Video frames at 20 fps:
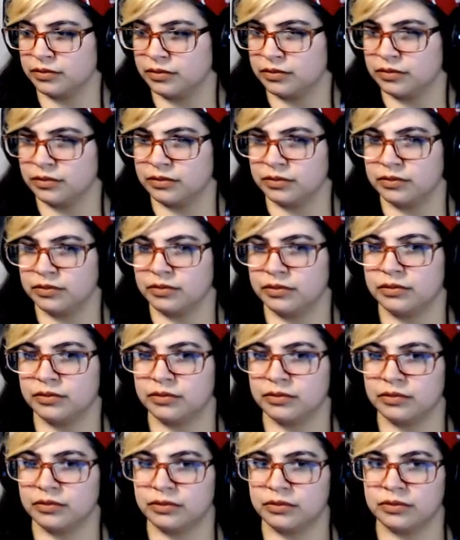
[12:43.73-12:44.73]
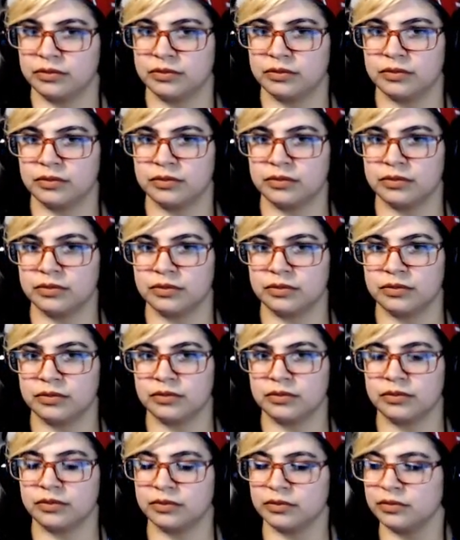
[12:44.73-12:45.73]

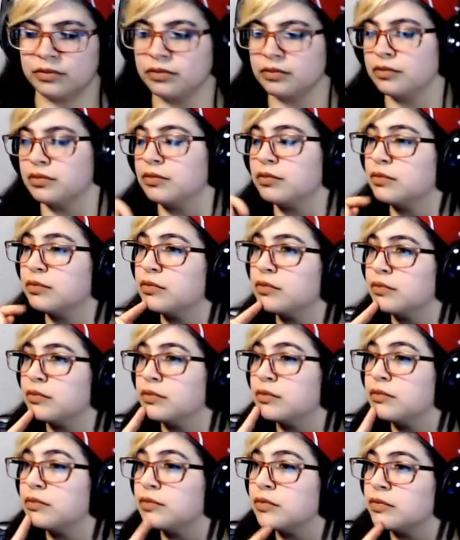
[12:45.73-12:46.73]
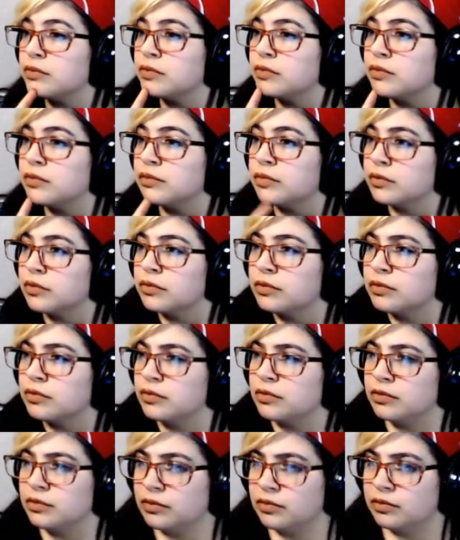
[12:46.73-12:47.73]

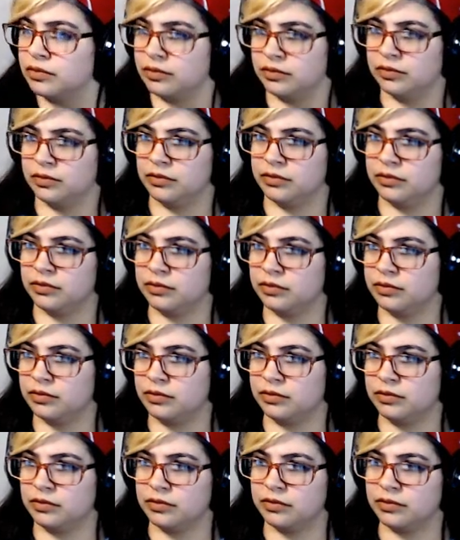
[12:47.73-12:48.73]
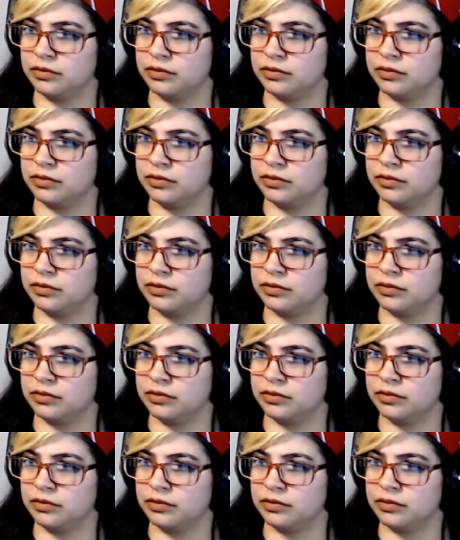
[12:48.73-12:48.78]
The person shown says nothing.